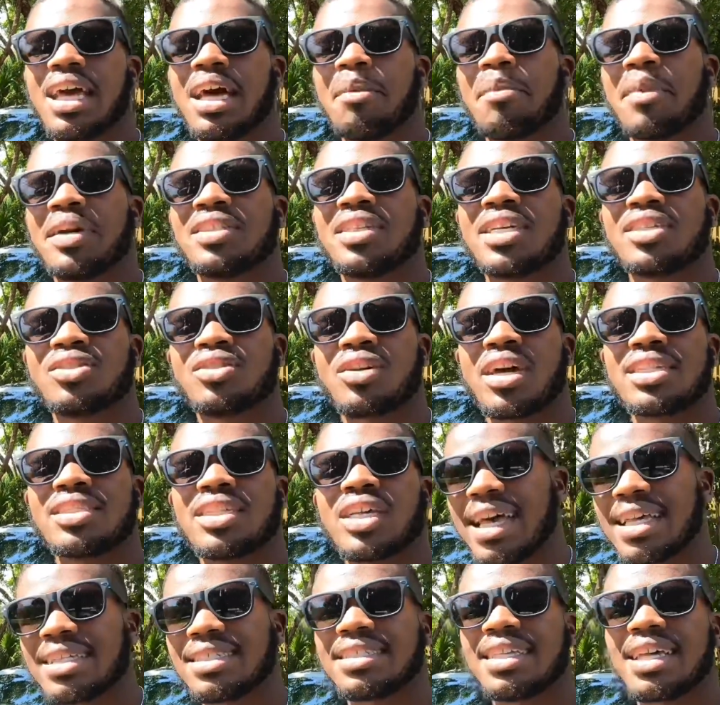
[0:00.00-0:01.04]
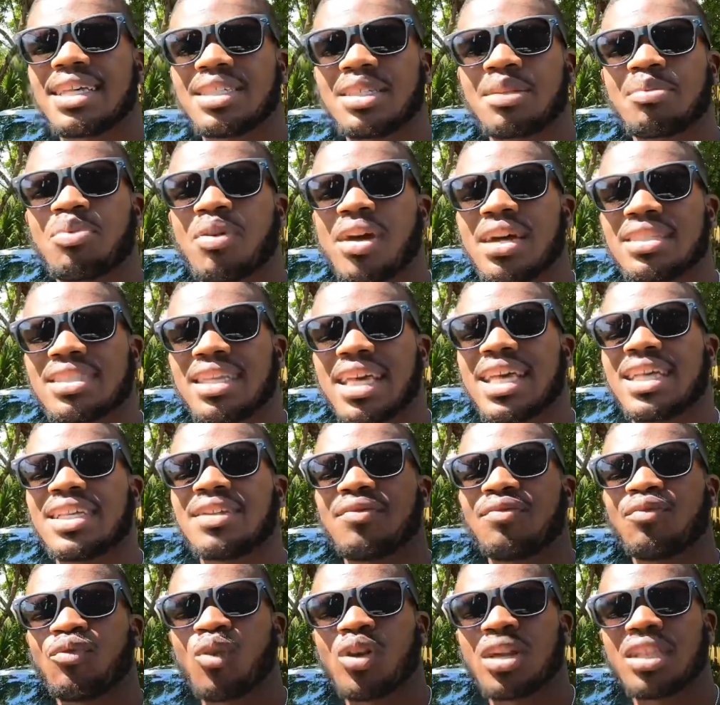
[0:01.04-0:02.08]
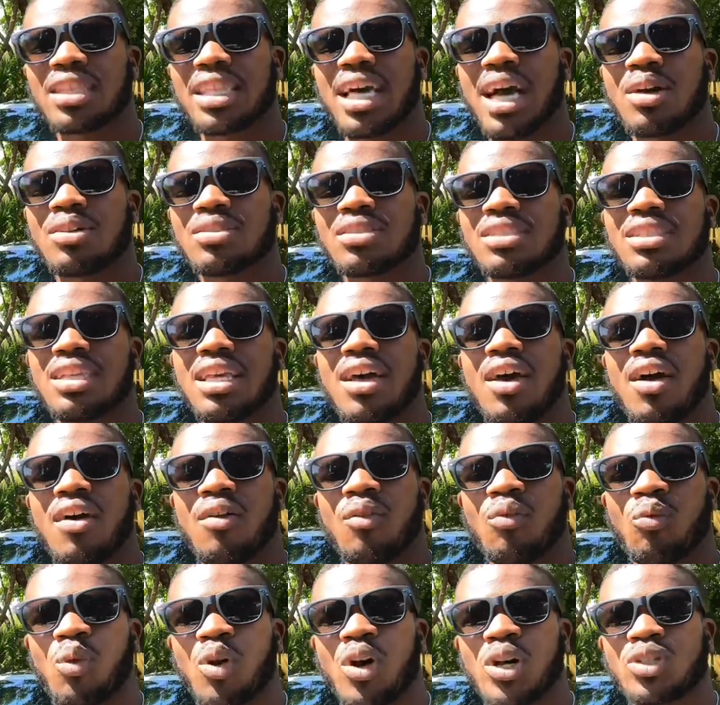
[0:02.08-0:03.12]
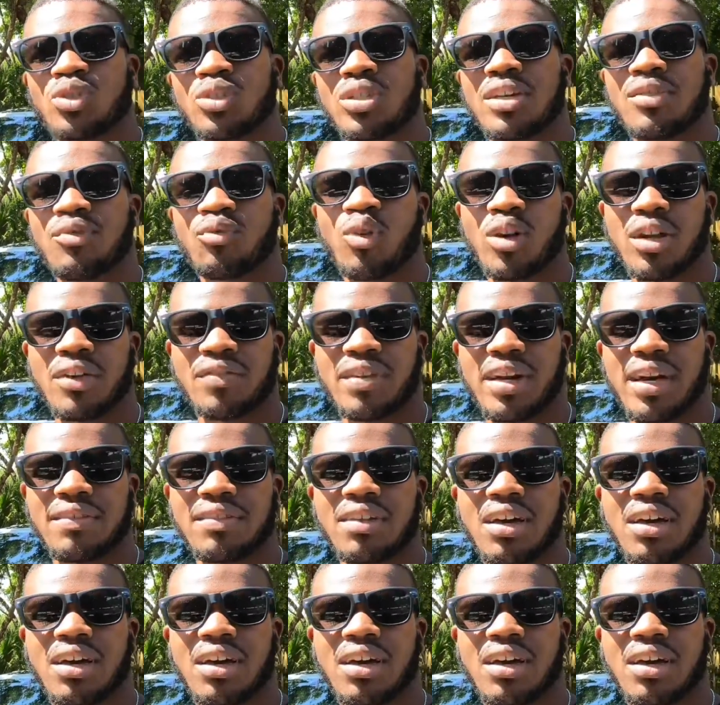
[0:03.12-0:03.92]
My Tesla has a tested price at $40,145.